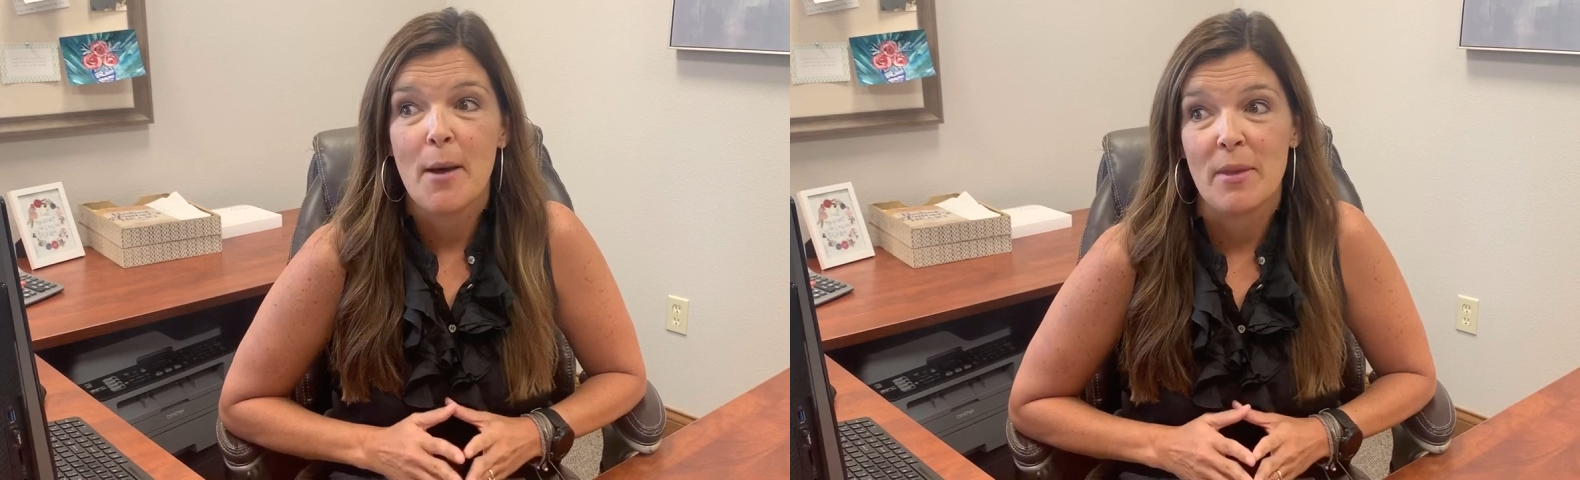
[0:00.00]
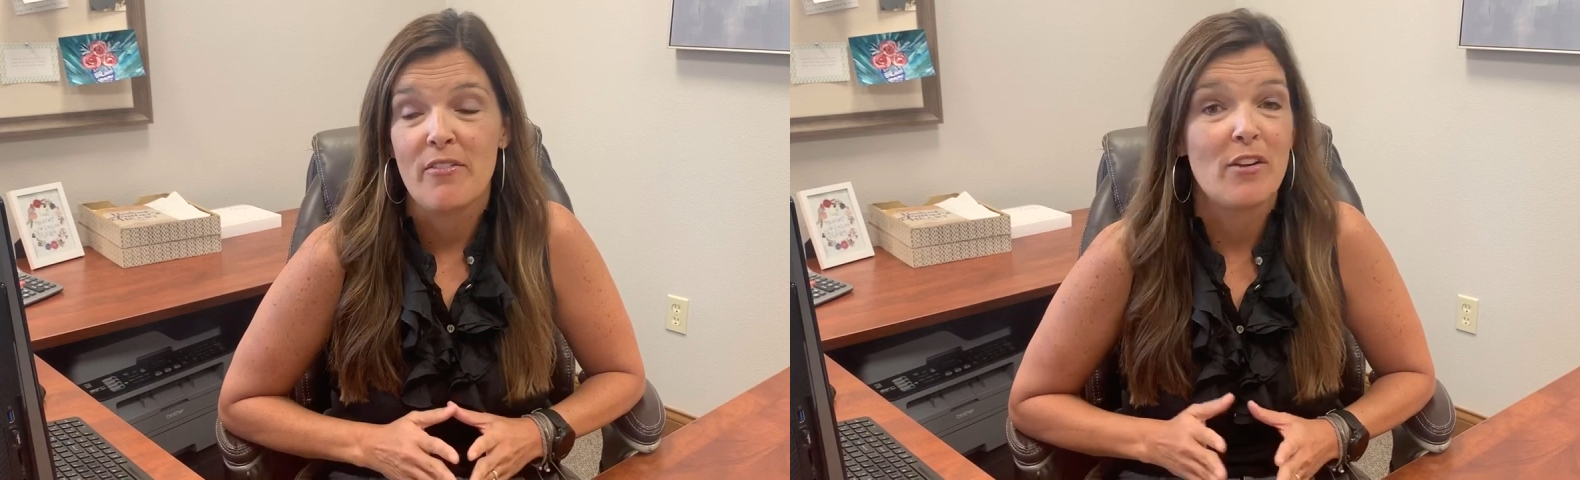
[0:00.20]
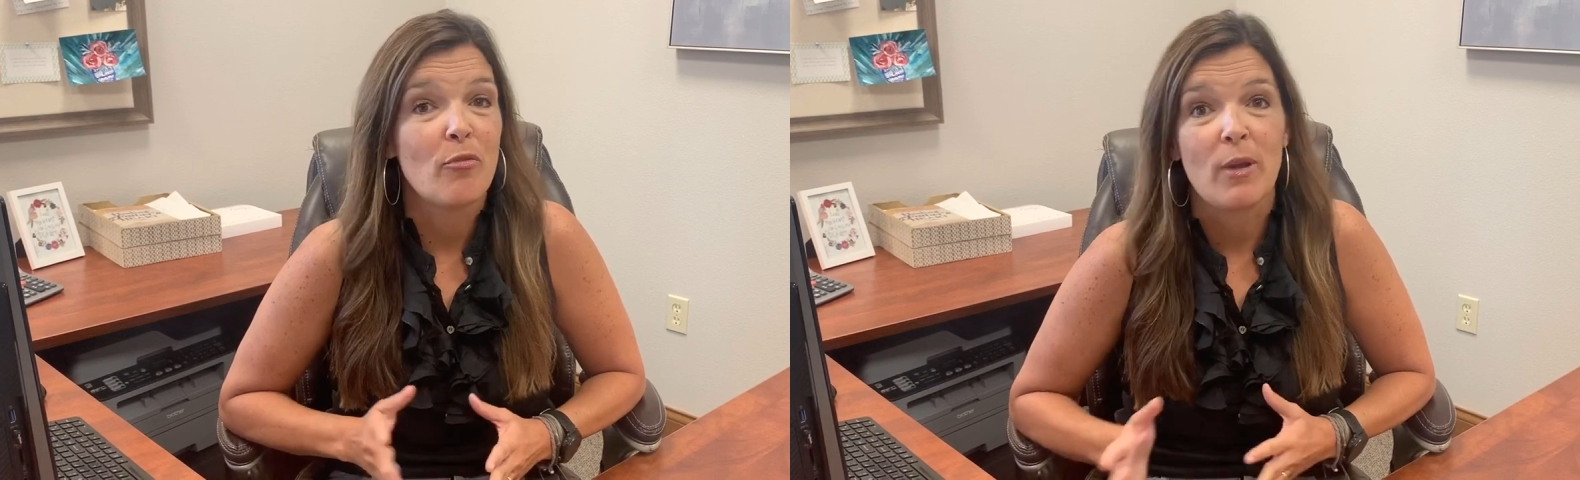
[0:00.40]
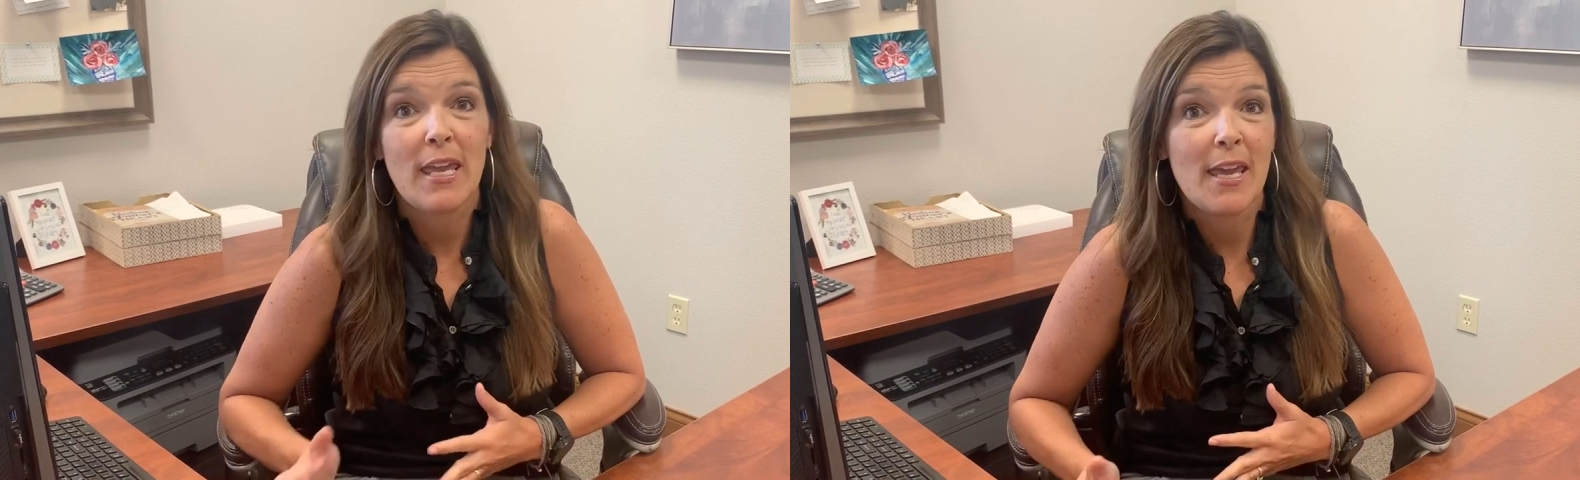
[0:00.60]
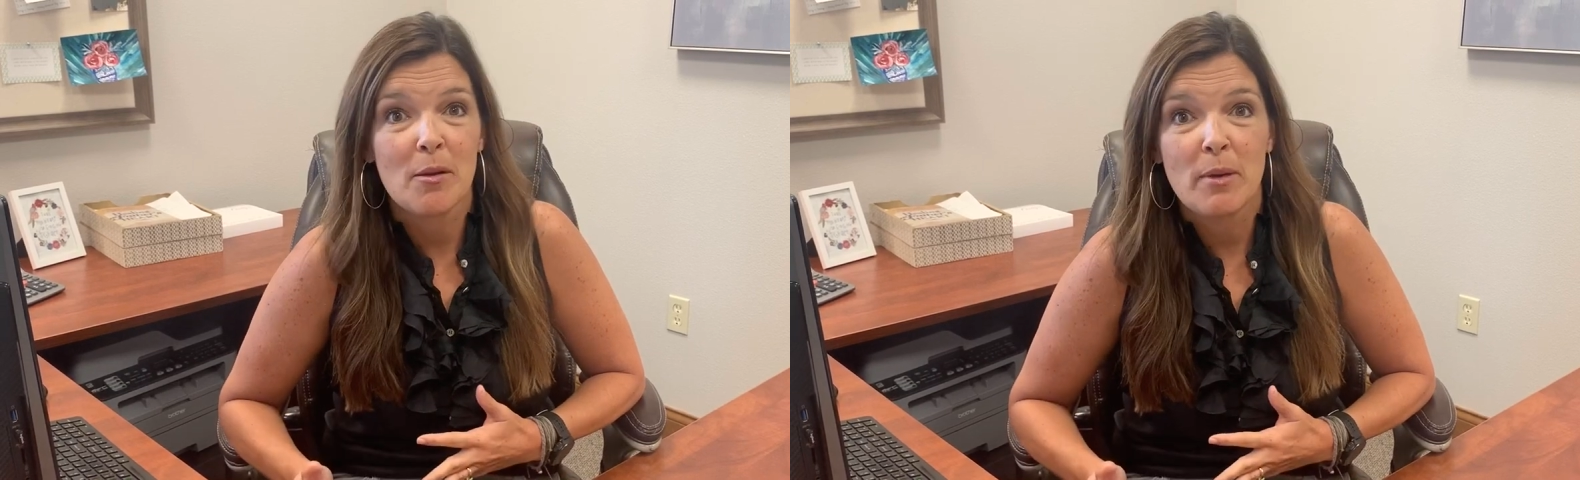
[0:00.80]
Even if we
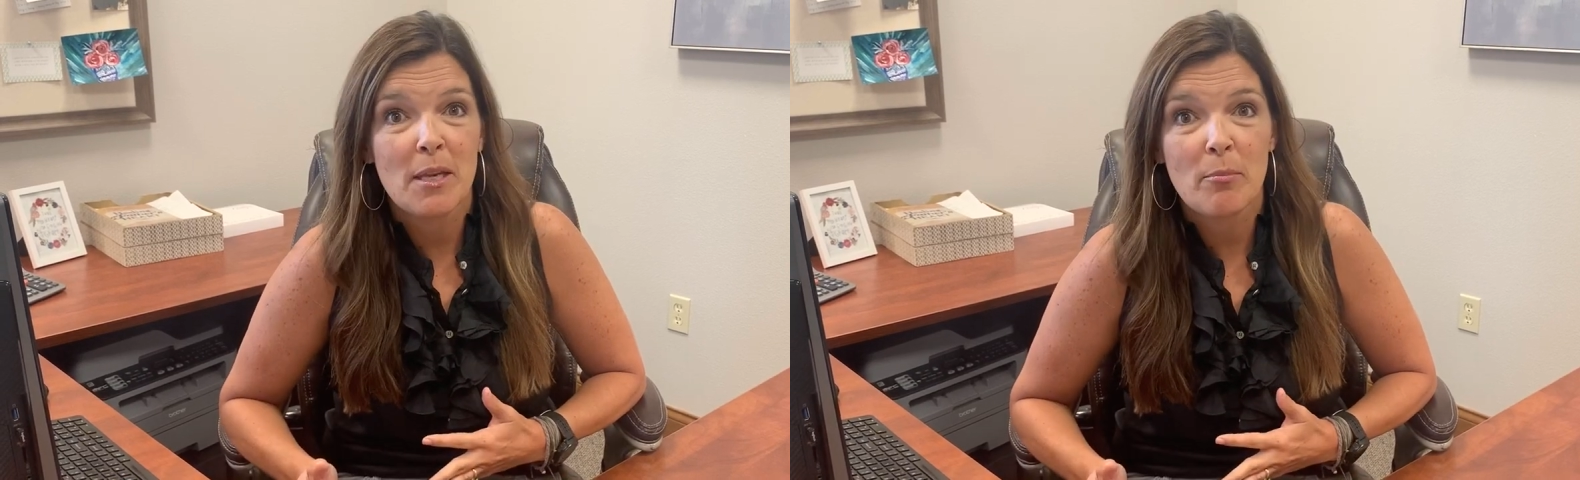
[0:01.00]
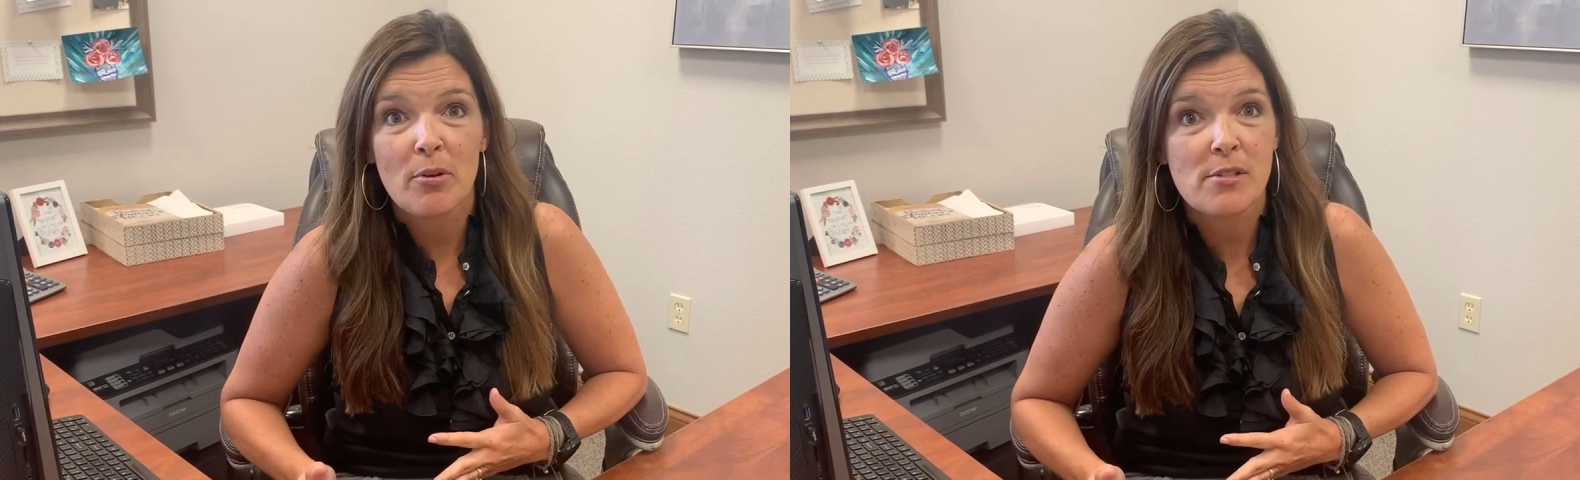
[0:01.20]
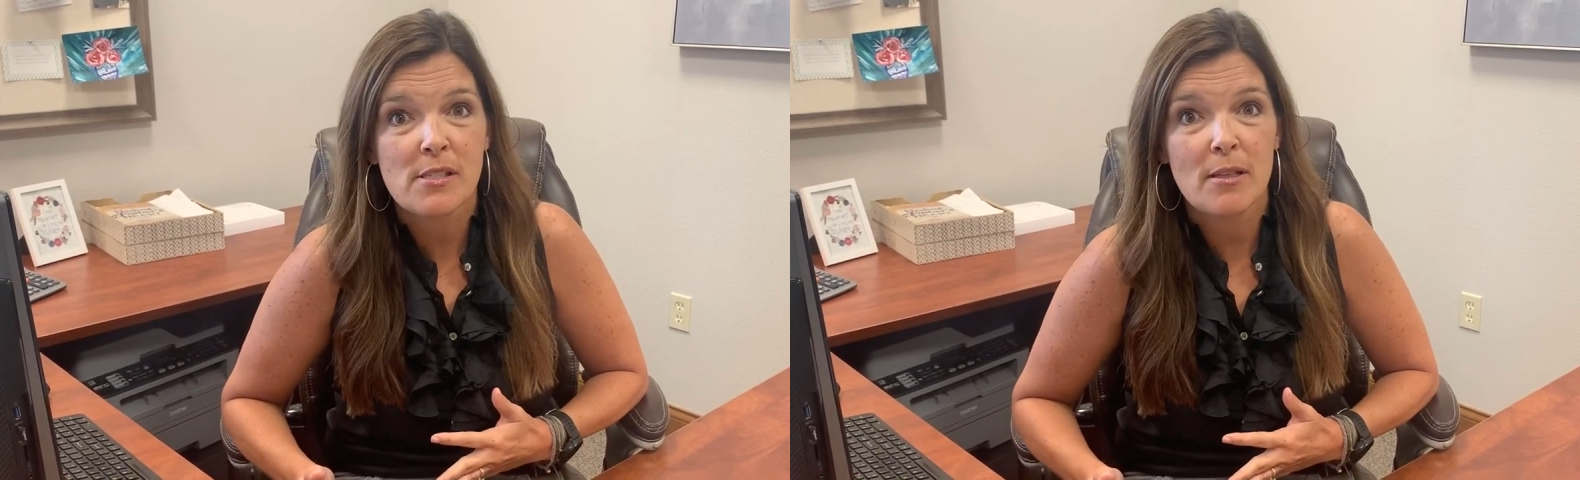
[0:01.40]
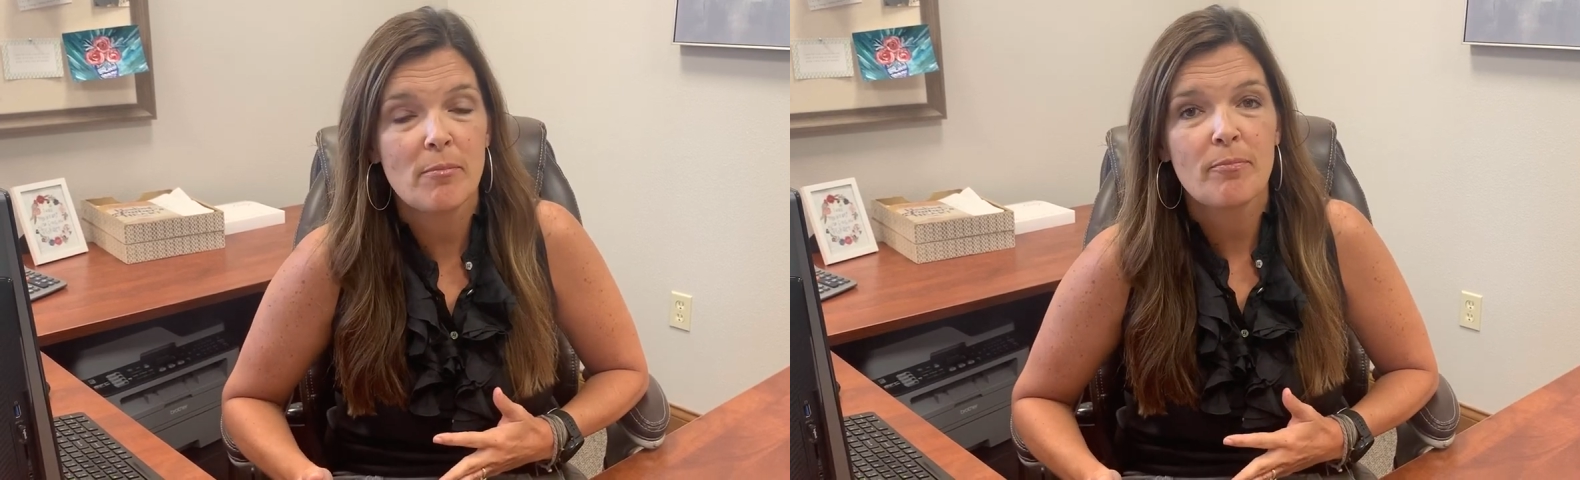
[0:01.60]
can meet in person,